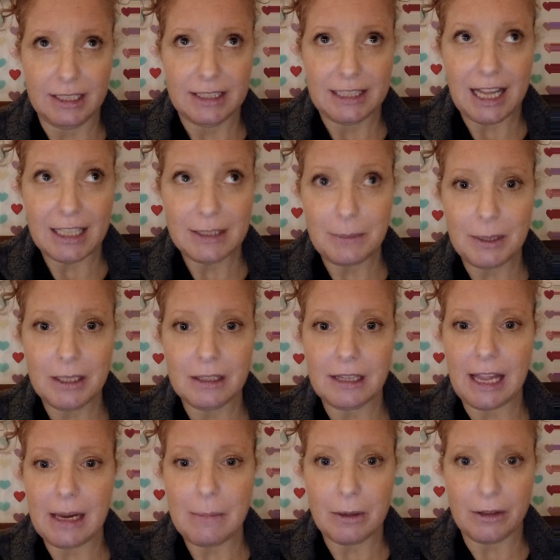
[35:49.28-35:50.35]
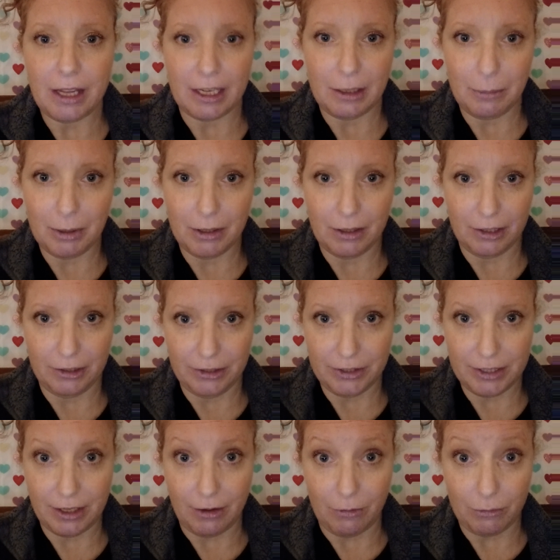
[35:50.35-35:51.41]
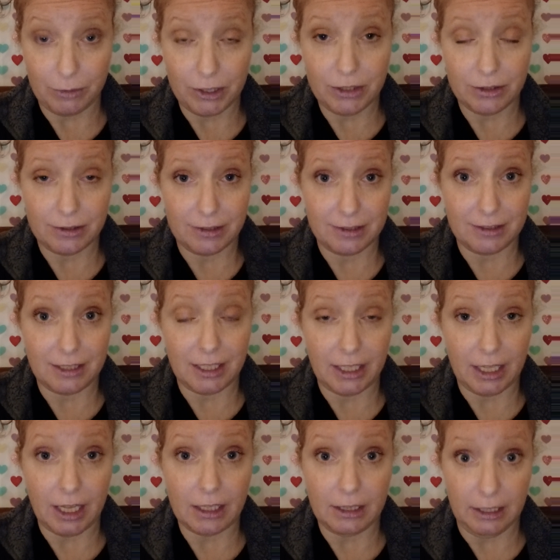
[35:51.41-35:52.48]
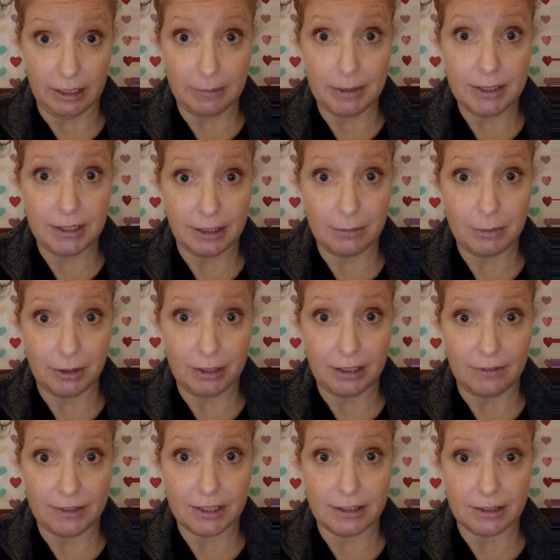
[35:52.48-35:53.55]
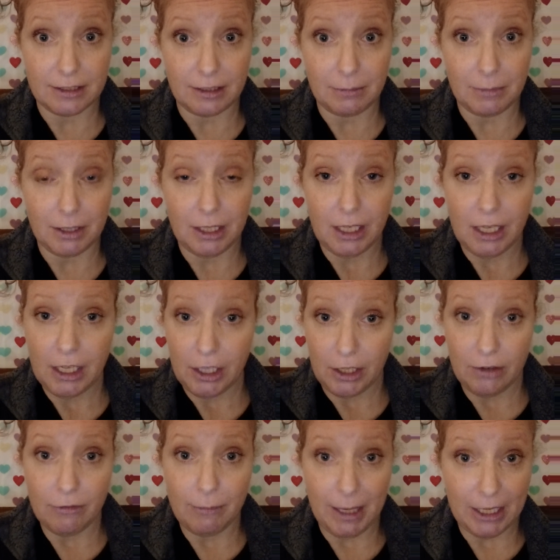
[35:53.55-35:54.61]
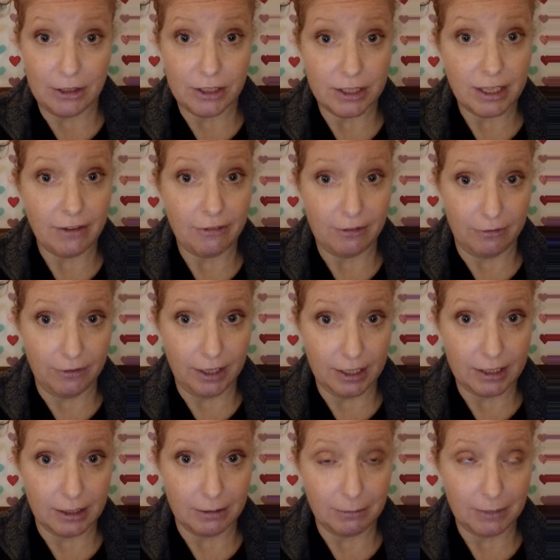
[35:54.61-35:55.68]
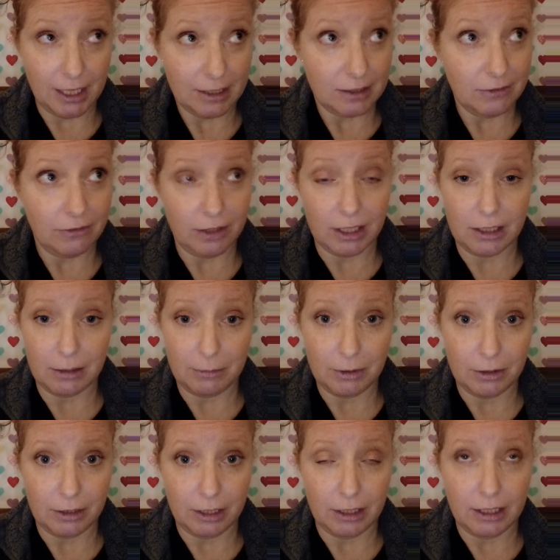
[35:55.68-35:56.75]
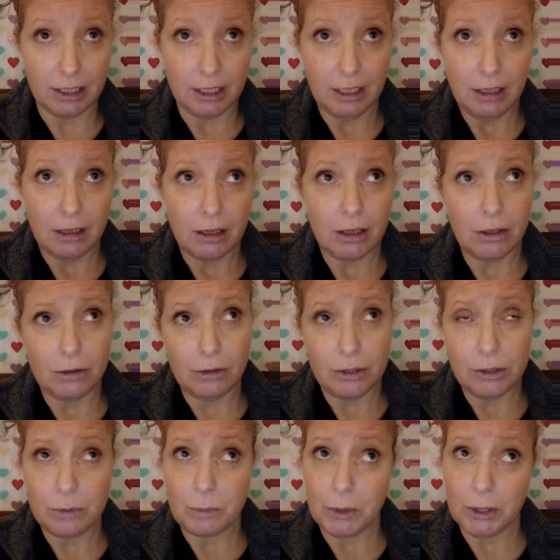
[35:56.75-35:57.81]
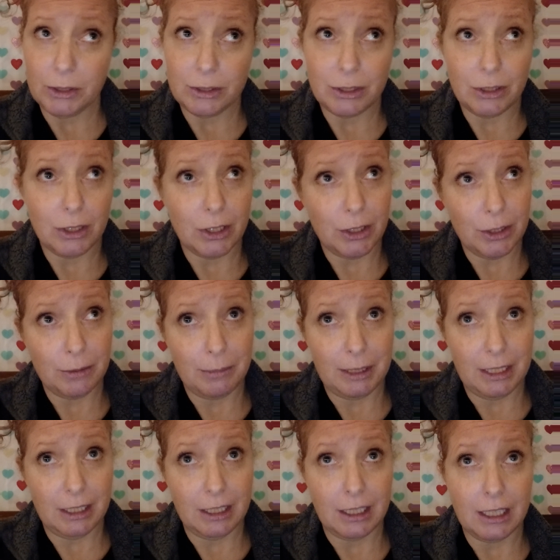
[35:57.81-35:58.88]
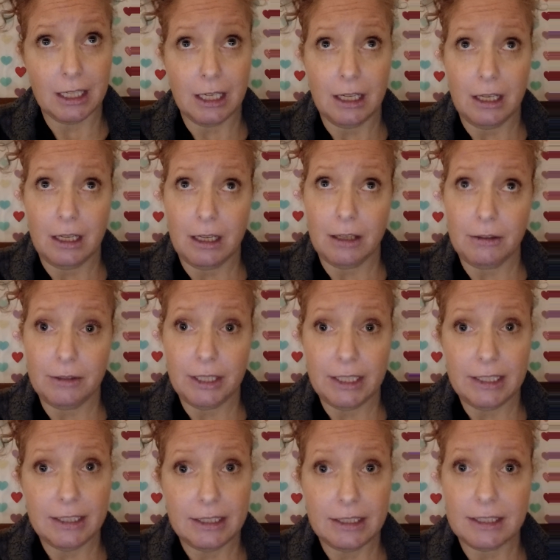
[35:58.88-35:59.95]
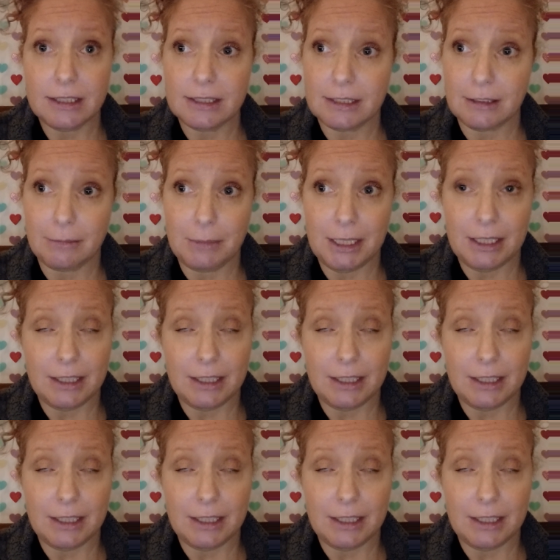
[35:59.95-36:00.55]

That's been a label that you put on yourself, which is a limited belief system. You've made yourself a victim. That's a victimhood. Oh, this person hurt me. Oh, they did this to me.